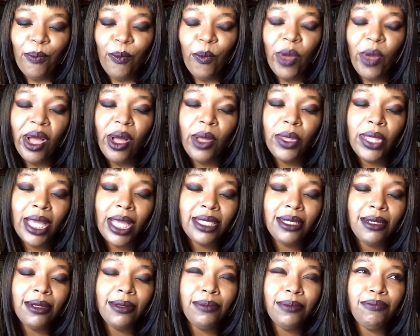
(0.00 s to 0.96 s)
Well,
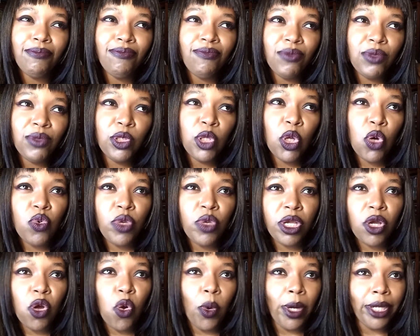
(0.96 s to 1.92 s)
that's a
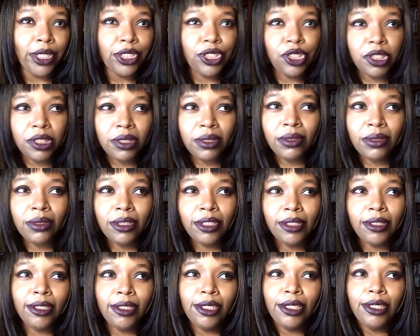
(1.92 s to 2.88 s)
loaded question.
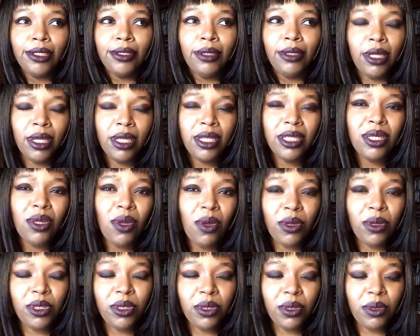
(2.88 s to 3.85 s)
And it's
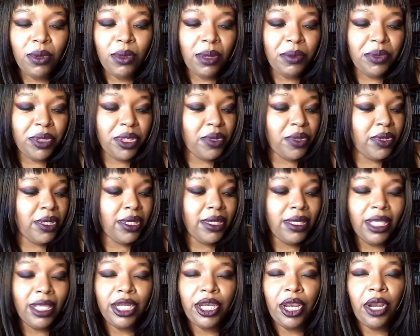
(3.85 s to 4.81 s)
also, I'm just going
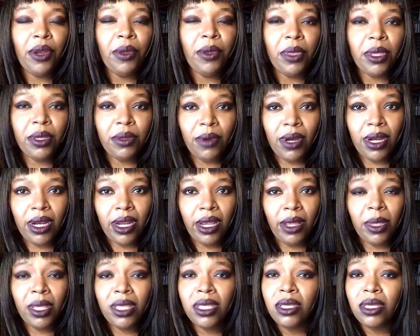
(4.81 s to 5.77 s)
to let you know this right
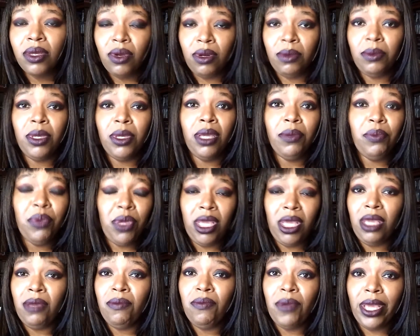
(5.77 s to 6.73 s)
now, this is going to be
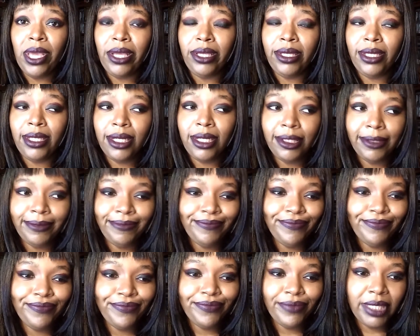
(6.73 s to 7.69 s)
opinion based.
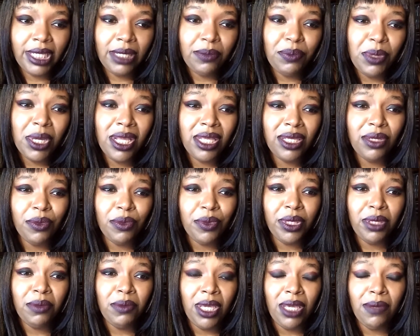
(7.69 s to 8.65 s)
Opinions don't
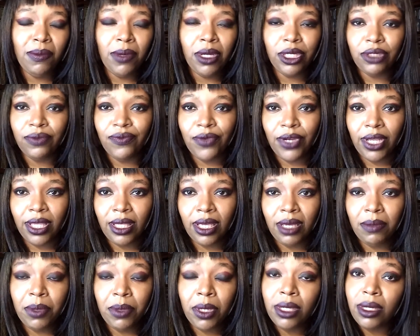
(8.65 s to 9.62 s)
really mean much of
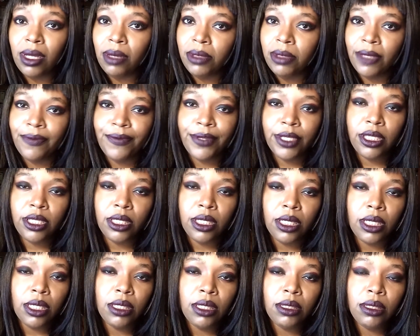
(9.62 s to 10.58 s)
anything, but I'm giving it to
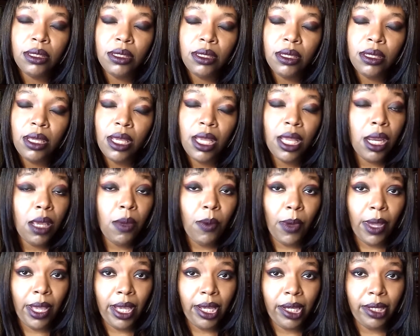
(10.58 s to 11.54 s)
you
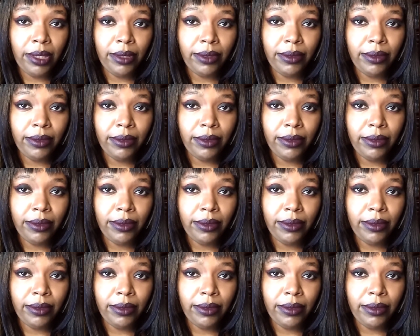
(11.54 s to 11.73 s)
anyway.